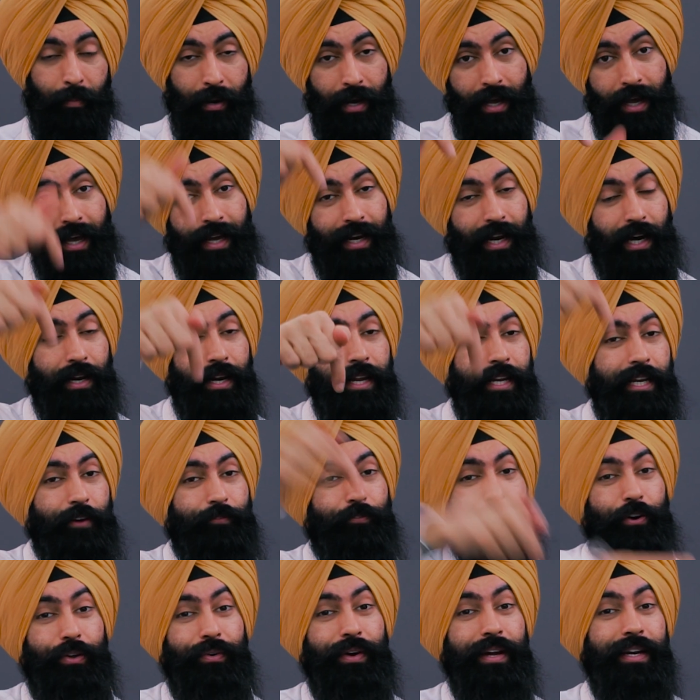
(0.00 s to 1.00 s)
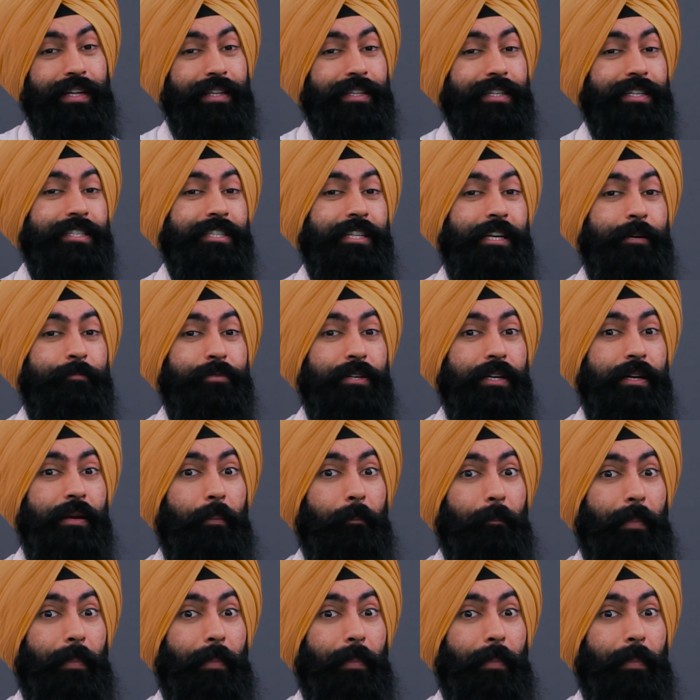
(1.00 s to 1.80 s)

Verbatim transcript: And I'll link it for you in the description